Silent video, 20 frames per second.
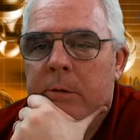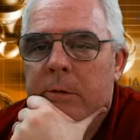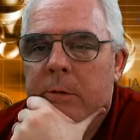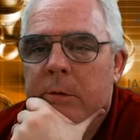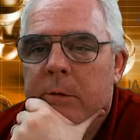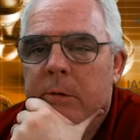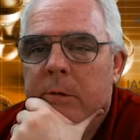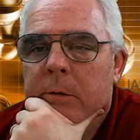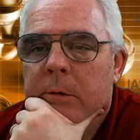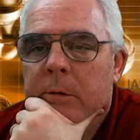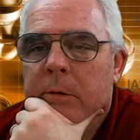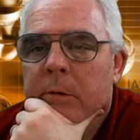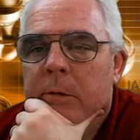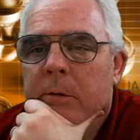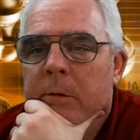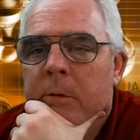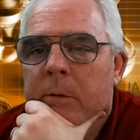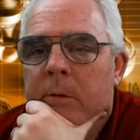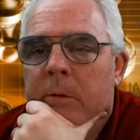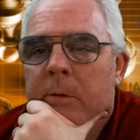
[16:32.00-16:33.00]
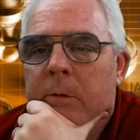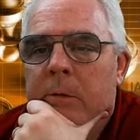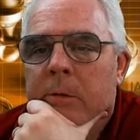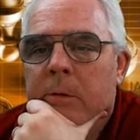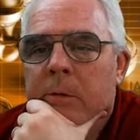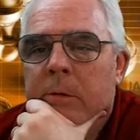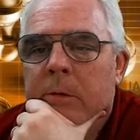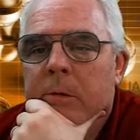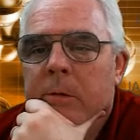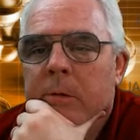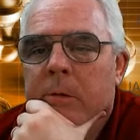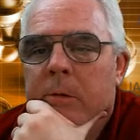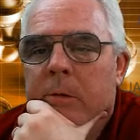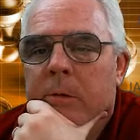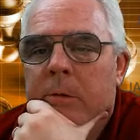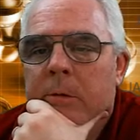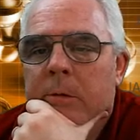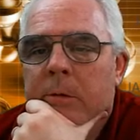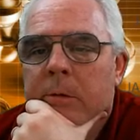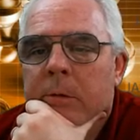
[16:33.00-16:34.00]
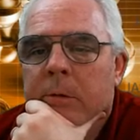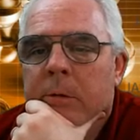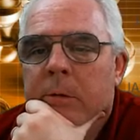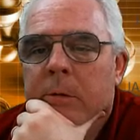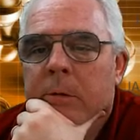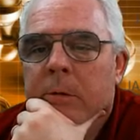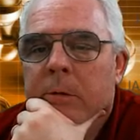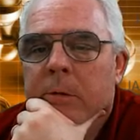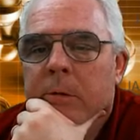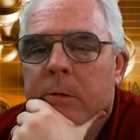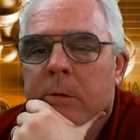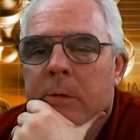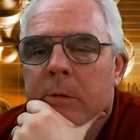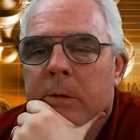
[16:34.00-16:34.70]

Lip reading: (silence)